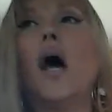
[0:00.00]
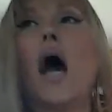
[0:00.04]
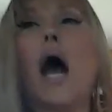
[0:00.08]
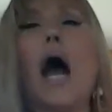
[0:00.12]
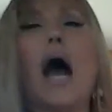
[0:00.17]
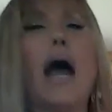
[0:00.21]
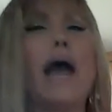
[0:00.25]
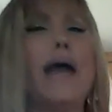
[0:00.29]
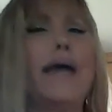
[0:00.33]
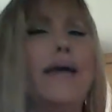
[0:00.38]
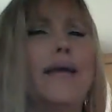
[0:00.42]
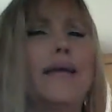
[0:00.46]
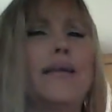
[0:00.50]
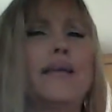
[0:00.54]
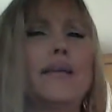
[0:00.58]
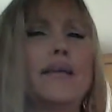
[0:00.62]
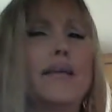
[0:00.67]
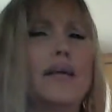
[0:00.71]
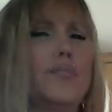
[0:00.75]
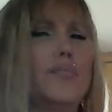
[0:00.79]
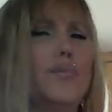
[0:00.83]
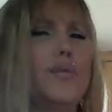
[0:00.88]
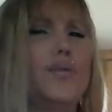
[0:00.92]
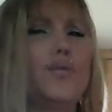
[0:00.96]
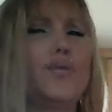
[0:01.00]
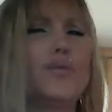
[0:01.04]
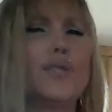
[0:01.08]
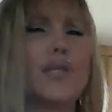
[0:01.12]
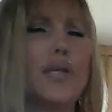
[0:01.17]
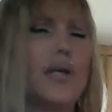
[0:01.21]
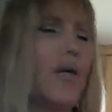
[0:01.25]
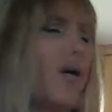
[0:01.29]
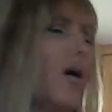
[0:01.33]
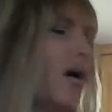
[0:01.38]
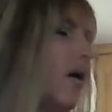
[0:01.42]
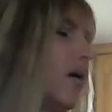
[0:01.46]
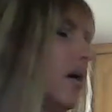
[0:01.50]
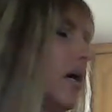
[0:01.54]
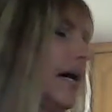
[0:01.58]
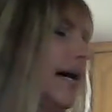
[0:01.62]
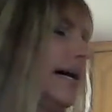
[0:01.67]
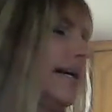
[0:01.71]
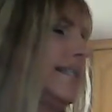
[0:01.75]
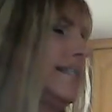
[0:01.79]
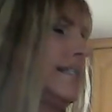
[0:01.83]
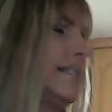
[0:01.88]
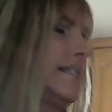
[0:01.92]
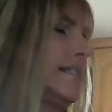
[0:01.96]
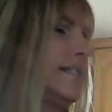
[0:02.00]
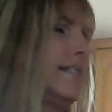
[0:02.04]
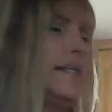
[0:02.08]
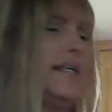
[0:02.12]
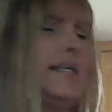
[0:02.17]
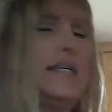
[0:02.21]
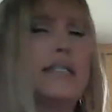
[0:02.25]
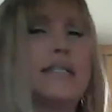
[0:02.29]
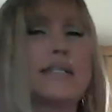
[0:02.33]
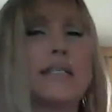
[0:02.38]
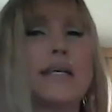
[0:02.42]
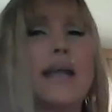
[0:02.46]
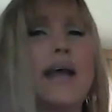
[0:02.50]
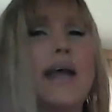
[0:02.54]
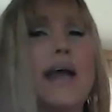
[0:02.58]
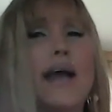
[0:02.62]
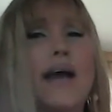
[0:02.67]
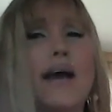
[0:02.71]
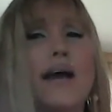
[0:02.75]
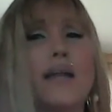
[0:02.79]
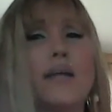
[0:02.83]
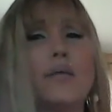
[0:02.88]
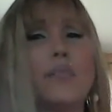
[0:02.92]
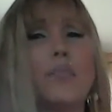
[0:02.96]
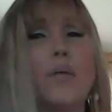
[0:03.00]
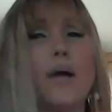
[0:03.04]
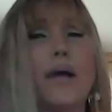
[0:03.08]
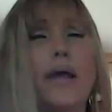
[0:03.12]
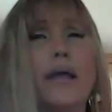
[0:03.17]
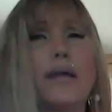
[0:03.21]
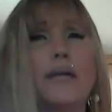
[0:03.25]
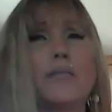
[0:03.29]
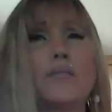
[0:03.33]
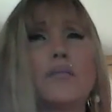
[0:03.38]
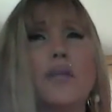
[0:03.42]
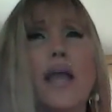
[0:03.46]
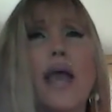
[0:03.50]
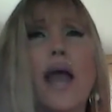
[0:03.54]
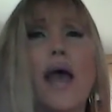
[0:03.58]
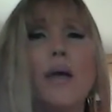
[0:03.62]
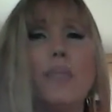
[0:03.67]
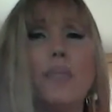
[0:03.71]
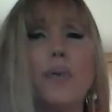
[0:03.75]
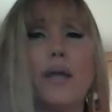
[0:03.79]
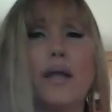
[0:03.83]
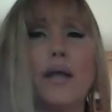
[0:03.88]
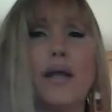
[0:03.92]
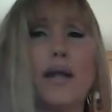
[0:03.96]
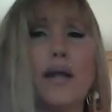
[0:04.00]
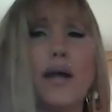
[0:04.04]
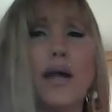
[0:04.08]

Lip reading: I ended up using all kinds of teas that I had in my cabinet.